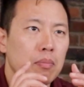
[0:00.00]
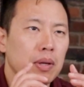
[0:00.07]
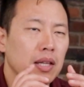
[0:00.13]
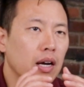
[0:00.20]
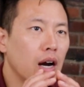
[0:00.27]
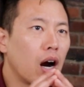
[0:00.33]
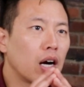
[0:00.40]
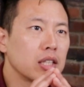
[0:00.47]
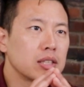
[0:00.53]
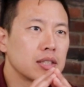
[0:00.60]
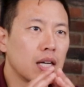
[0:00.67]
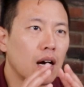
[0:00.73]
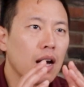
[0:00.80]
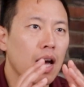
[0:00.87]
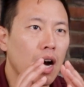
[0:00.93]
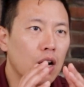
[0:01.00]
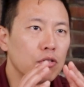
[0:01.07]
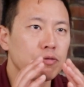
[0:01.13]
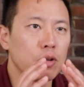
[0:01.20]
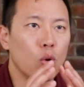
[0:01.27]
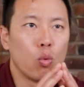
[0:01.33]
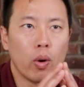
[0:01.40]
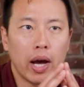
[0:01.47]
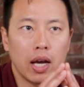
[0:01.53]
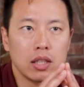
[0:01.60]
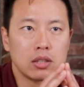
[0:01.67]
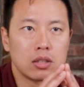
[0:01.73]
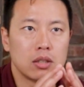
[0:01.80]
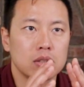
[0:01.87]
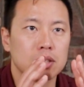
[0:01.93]
but there are some helpful
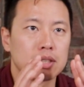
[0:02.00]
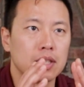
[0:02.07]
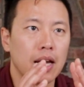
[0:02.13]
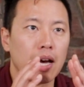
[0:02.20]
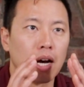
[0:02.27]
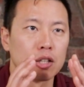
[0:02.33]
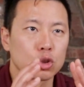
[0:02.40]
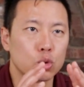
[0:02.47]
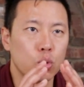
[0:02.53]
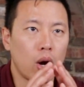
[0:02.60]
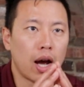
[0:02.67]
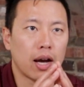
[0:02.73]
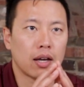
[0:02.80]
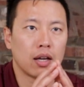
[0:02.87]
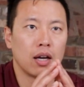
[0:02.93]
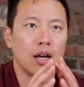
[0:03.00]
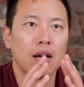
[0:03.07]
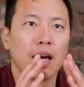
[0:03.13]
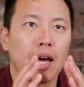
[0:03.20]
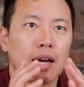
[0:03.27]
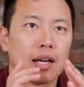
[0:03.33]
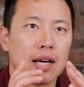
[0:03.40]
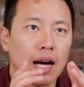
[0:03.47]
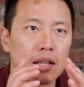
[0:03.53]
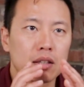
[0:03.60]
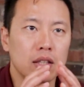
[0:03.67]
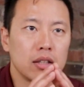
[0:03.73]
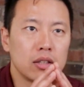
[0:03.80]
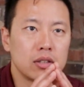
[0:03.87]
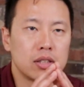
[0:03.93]
ways to stay on track and
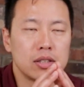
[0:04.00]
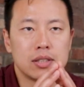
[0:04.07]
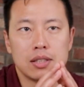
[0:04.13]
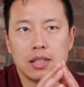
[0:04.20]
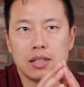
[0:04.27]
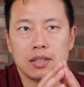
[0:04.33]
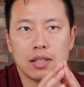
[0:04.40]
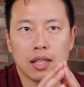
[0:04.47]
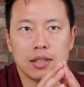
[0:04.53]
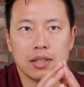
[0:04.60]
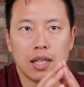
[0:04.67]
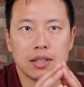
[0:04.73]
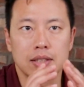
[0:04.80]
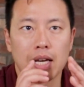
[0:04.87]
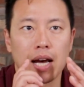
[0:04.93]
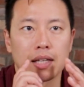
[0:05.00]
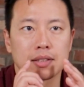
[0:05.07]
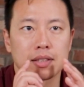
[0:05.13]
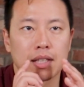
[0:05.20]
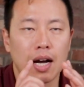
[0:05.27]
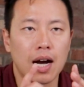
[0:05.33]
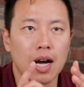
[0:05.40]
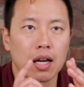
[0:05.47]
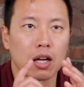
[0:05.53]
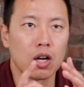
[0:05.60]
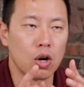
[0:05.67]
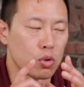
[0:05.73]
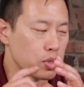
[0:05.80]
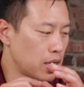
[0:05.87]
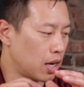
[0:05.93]
continue to see success as time
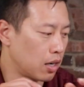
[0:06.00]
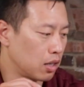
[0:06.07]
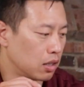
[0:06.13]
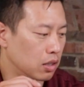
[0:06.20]
goes on.